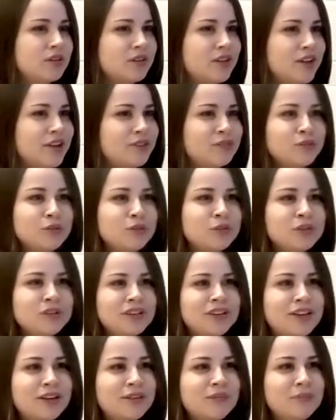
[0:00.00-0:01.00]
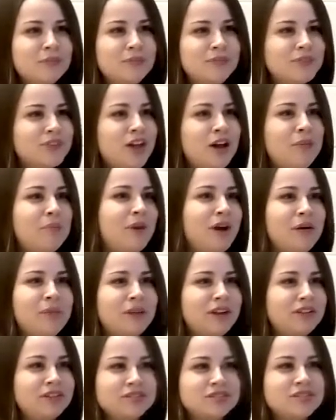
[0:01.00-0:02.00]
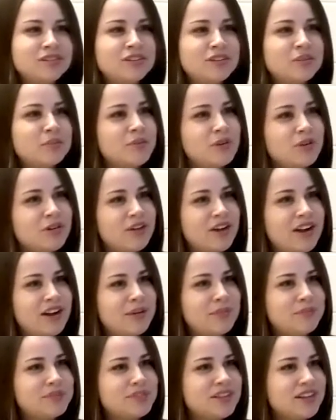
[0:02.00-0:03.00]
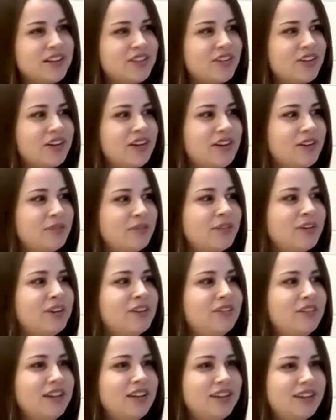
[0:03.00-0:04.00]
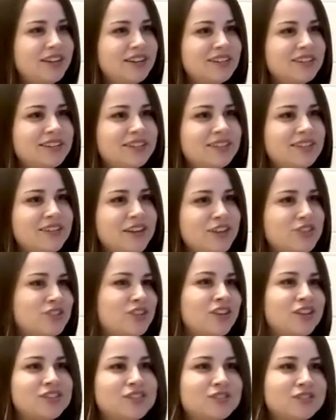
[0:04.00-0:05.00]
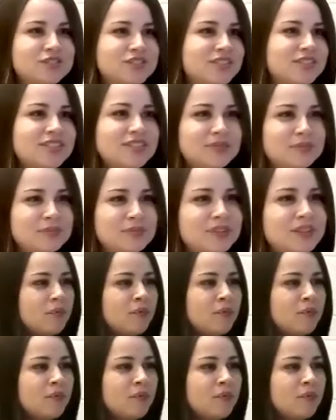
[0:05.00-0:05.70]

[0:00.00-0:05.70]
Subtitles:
kind of Googling top biomedical engineering programs, and I thought, what a unique educational system.